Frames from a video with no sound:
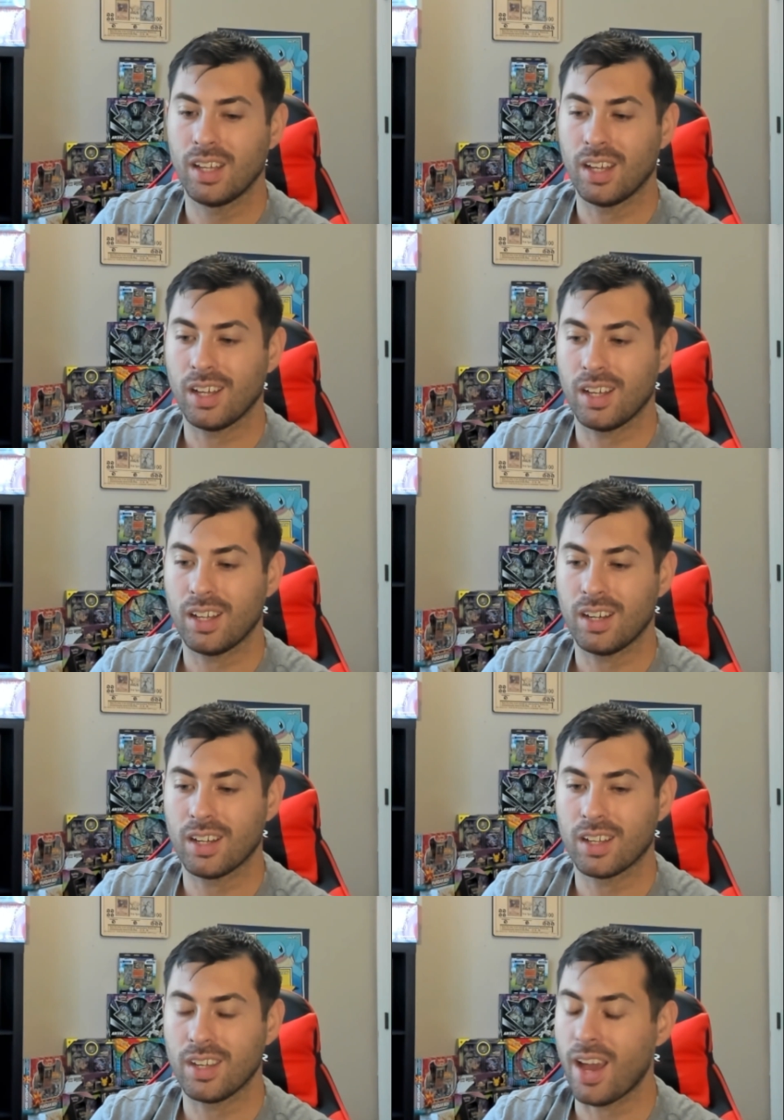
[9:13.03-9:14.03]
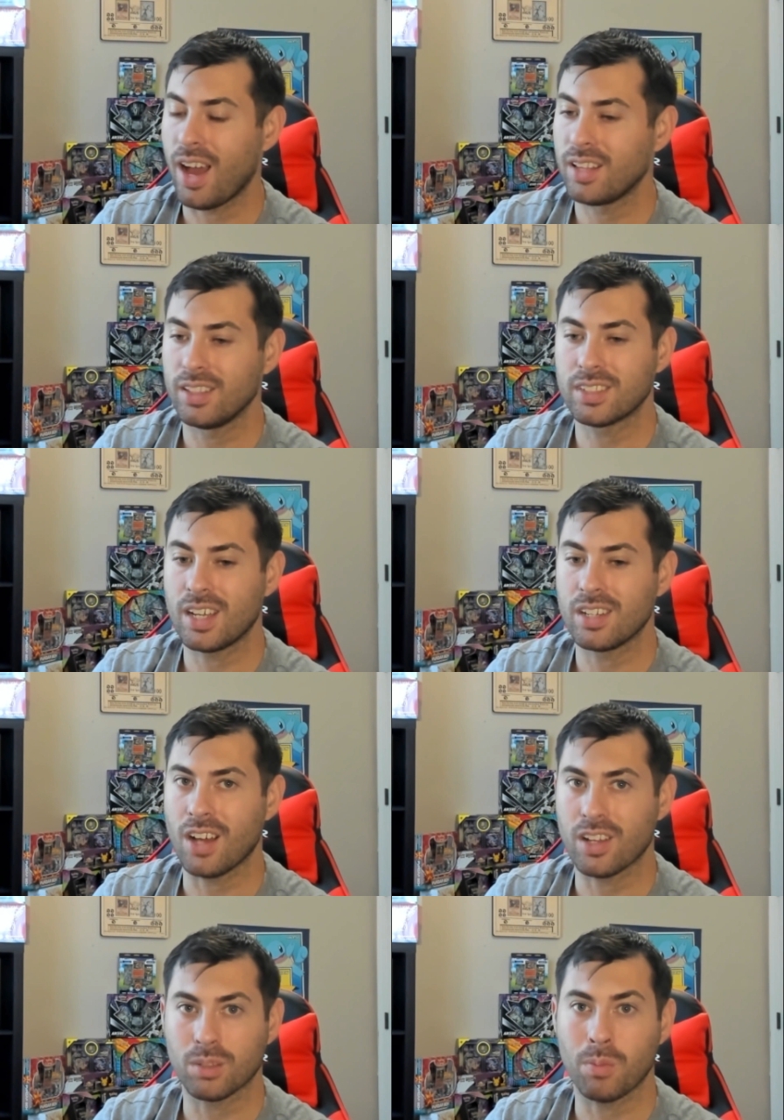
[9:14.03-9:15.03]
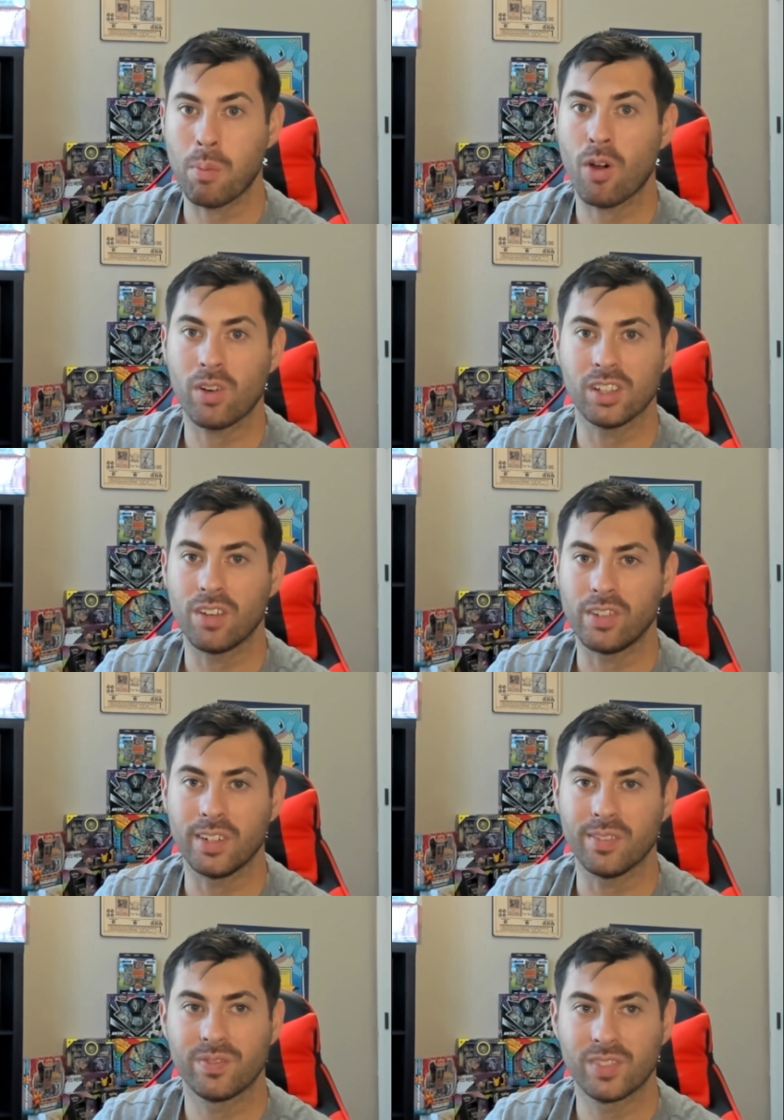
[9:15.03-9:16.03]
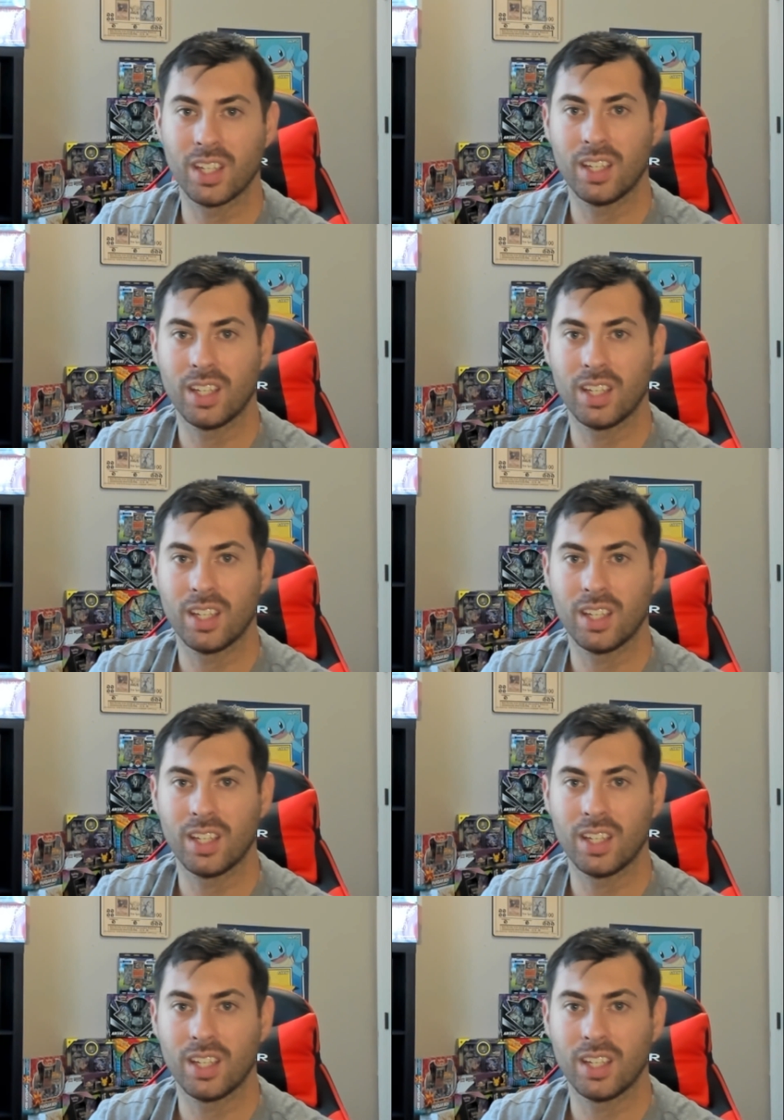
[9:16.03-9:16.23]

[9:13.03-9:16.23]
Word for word: And yeah, this set is awesome. I'm already loving it.